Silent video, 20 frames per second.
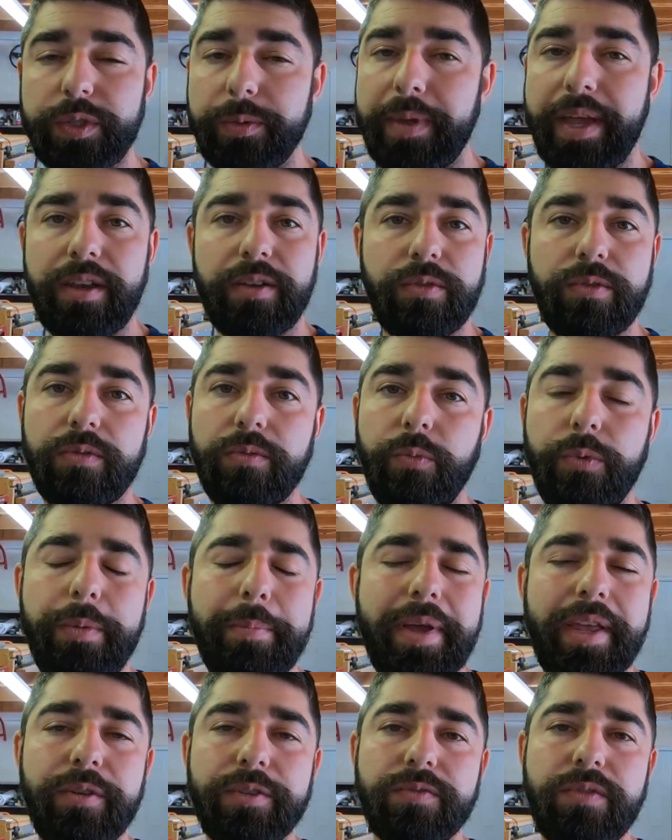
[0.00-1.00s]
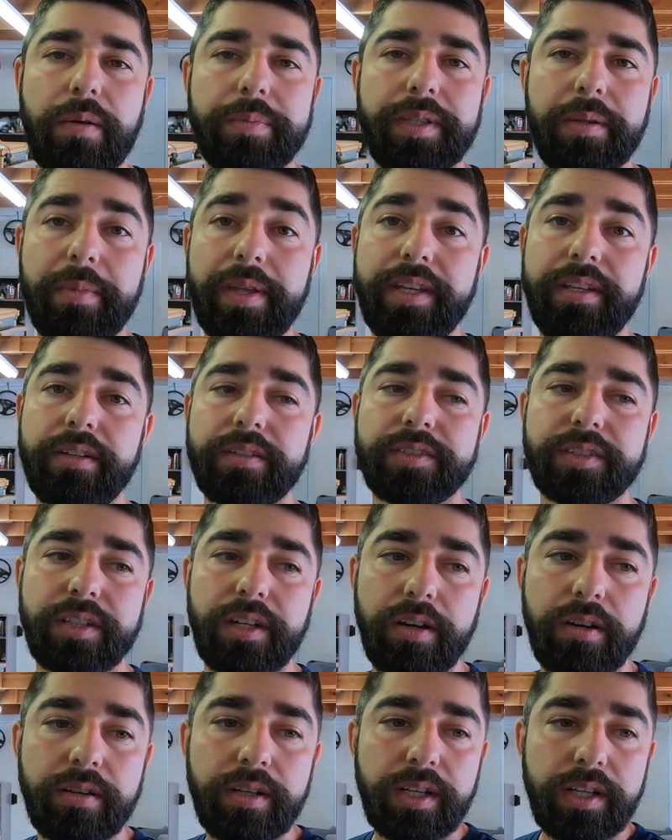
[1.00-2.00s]
We manual swapped it many years
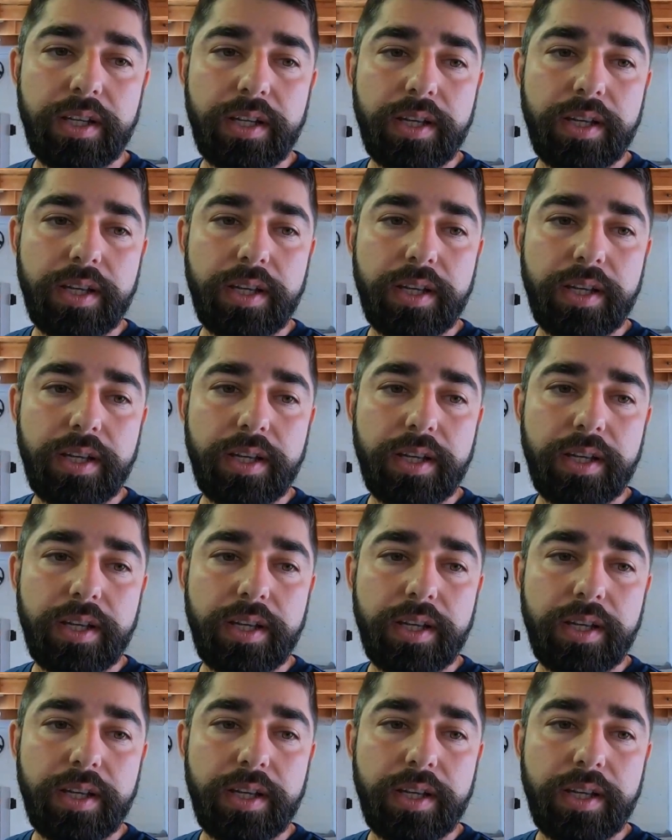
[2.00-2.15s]
ago,